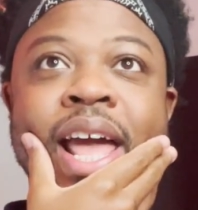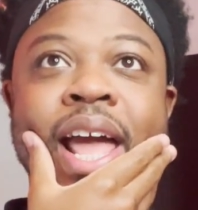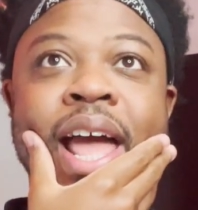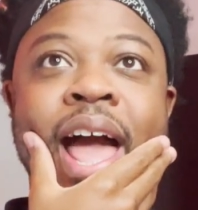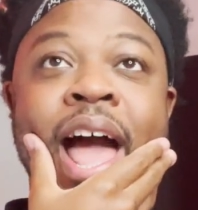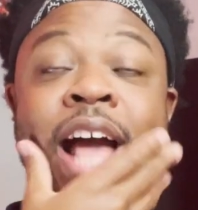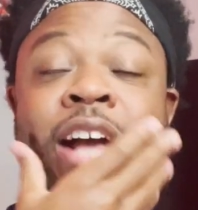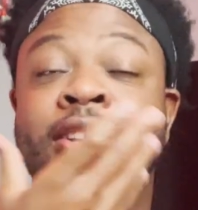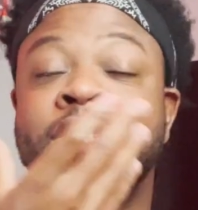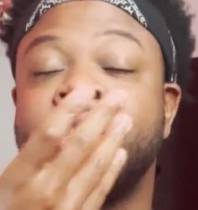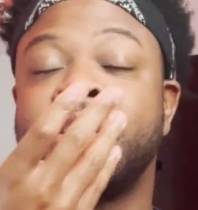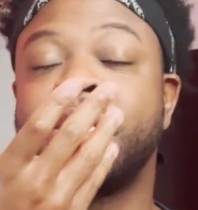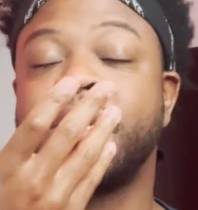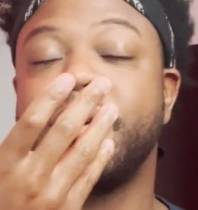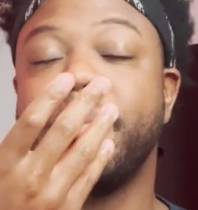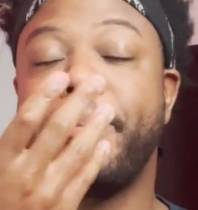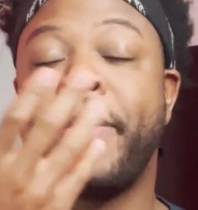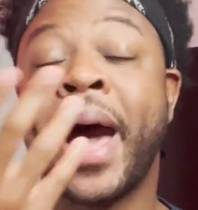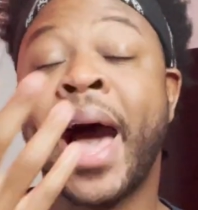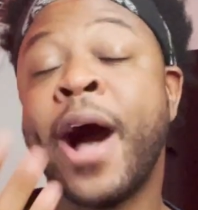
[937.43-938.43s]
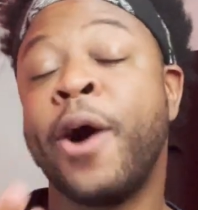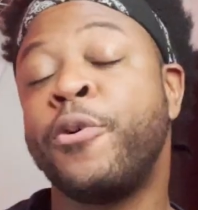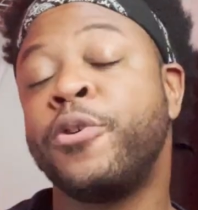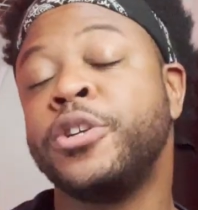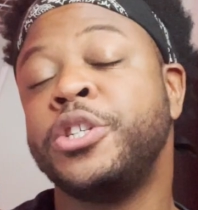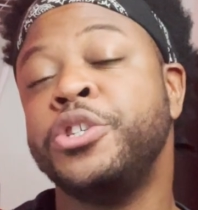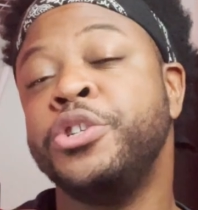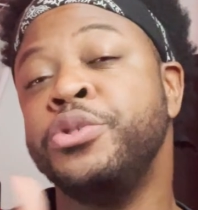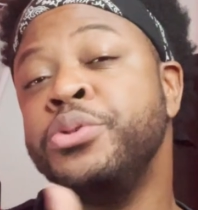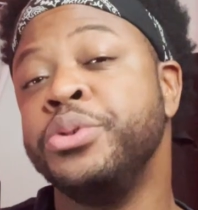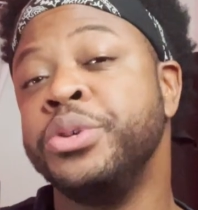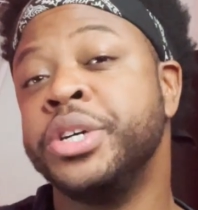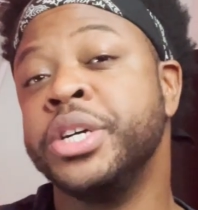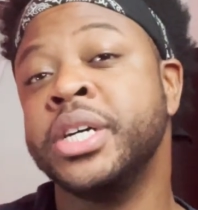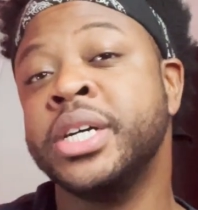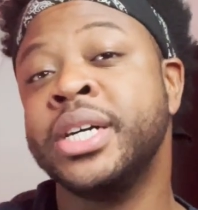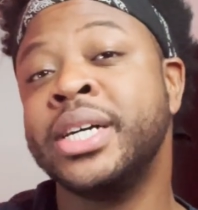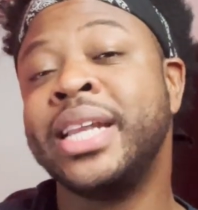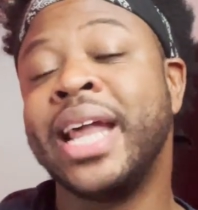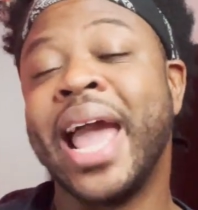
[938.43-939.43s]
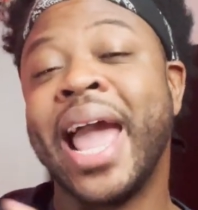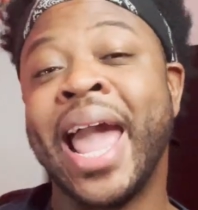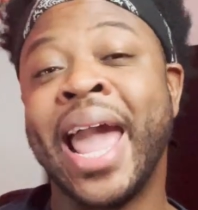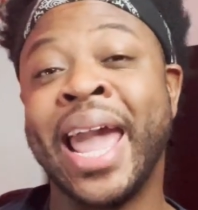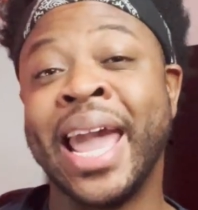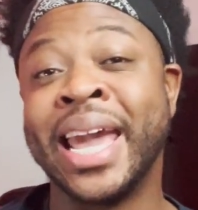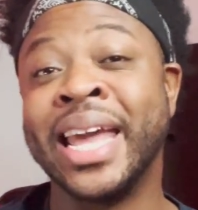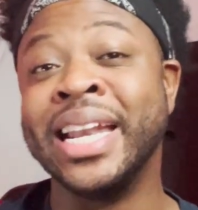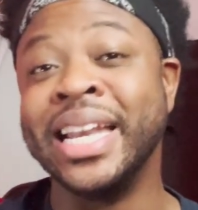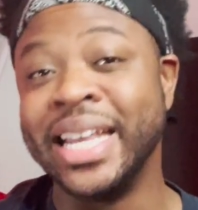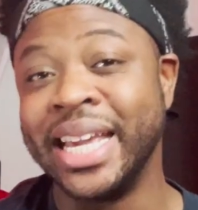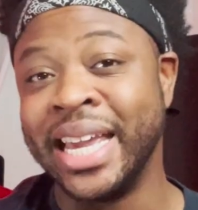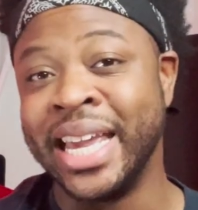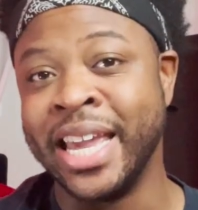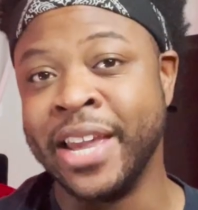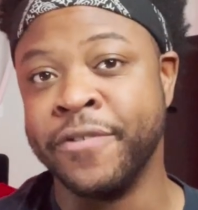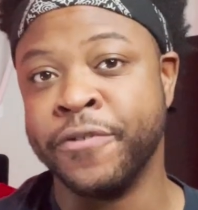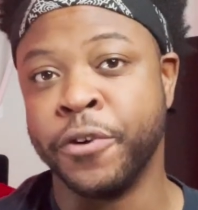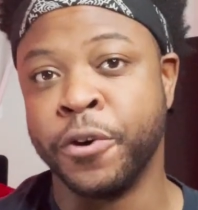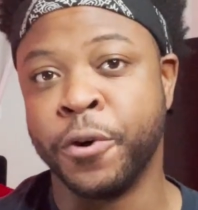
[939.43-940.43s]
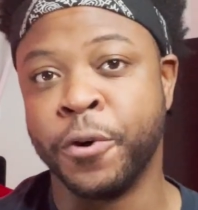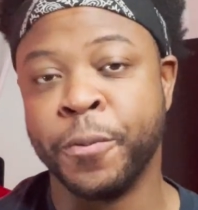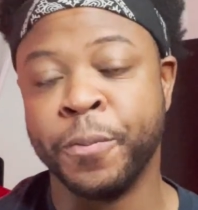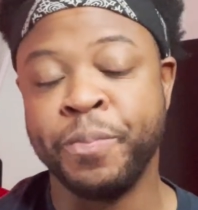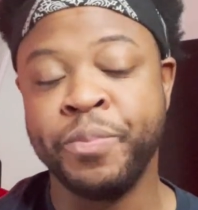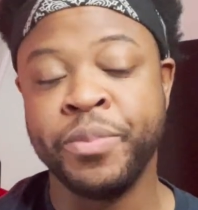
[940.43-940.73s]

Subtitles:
has power to do good and evil.